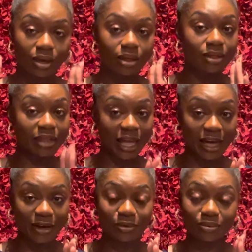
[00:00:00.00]

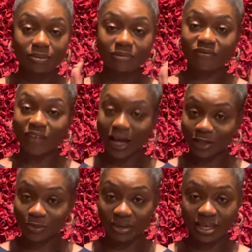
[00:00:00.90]
Now,
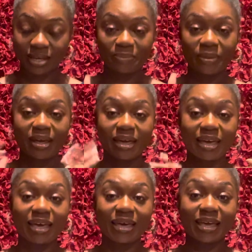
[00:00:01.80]
follow me.
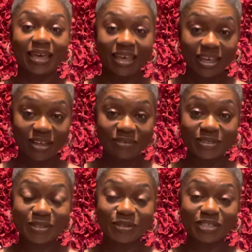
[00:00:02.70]
It gives
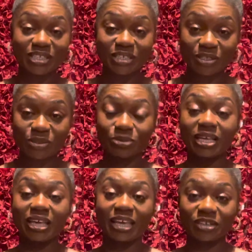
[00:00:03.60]
your tissues
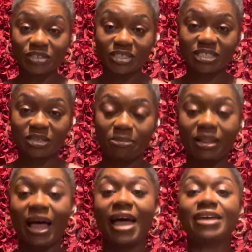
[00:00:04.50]
an energy
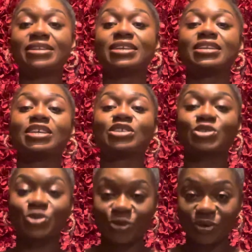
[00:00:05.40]
supply and then it
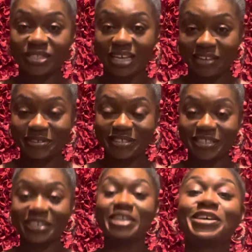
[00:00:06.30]
stores
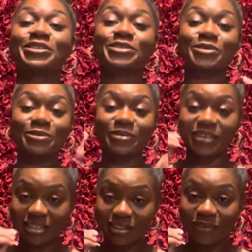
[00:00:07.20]
energy. So you
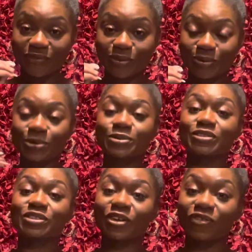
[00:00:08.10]
eat the food
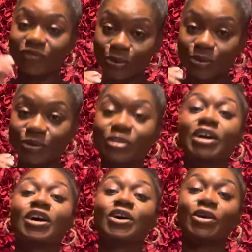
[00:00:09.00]

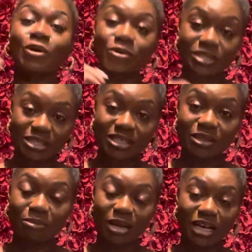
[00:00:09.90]
goes into
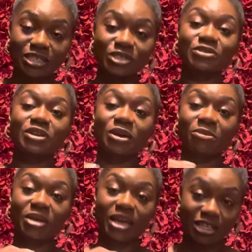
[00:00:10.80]
the
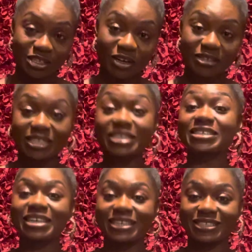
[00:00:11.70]
bloodstream, it turns
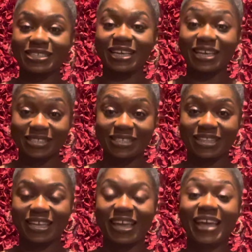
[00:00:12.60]
into its
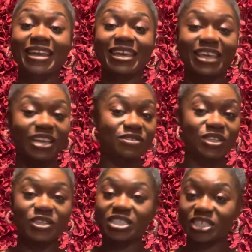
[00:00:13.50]
insulin and it gives
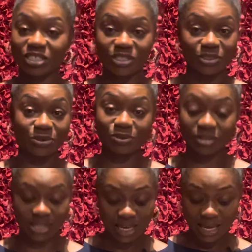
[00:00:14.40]
your
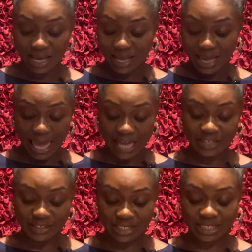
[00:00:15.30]
tissues
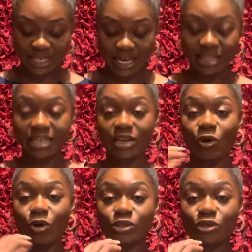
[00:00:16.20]
energy and then it
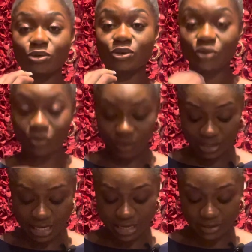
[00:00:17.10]
also stores
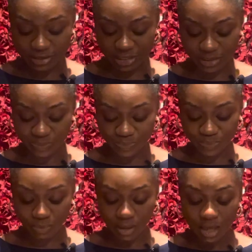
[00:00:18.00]
energy.
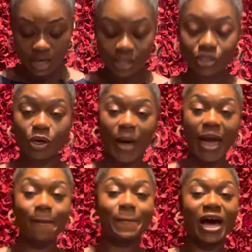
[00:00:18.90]
So
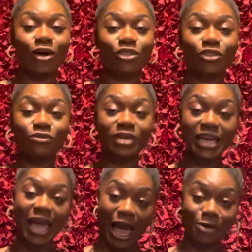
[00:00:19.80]
about 3
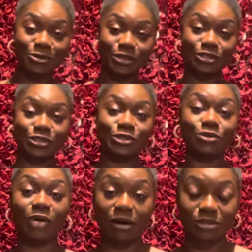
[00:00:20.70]
hours
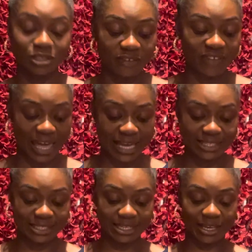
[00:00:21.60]
throughout your
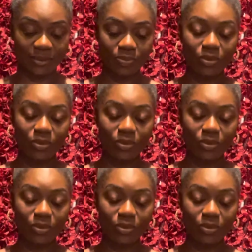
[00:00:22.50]
fasting,